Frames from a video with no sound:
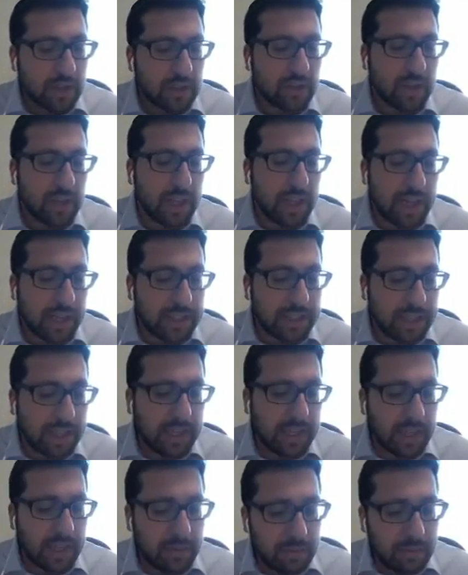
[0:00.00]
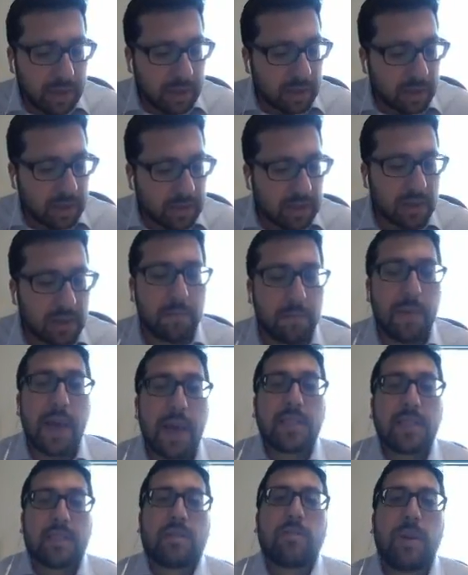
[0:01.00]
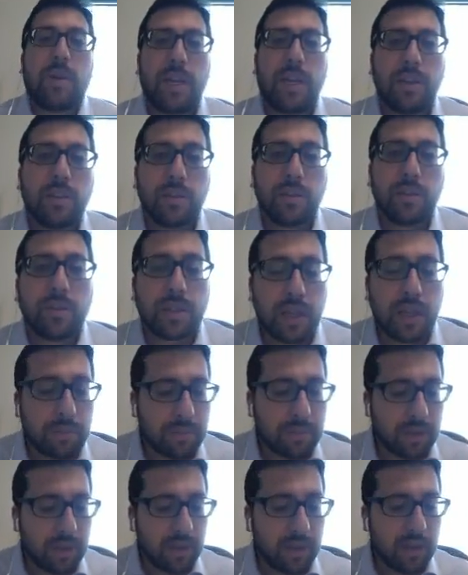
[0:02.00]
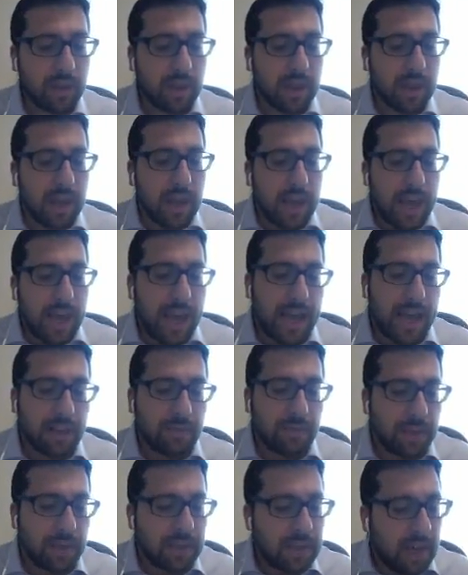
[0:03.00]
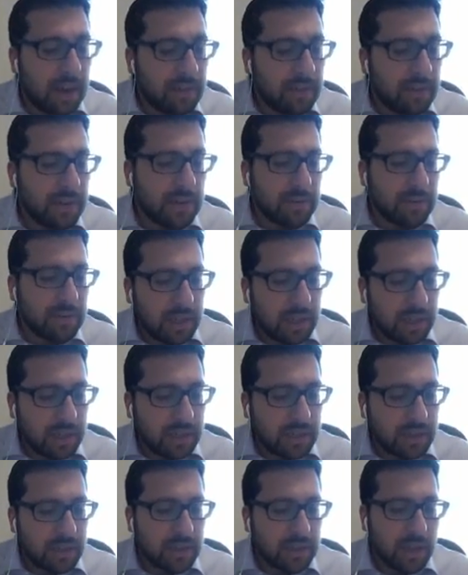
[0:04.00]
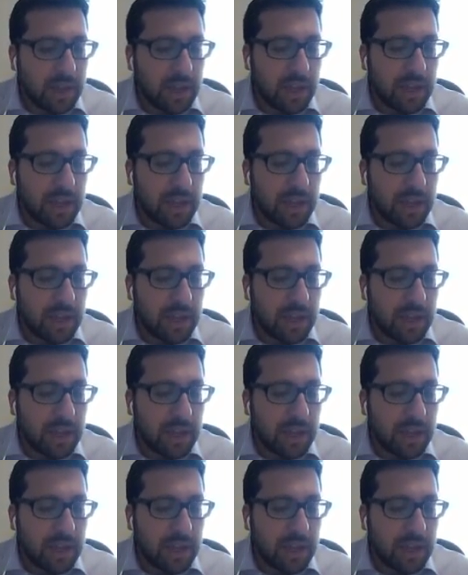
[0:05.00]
So lichatchila means the best way to do something, and b'di'avad means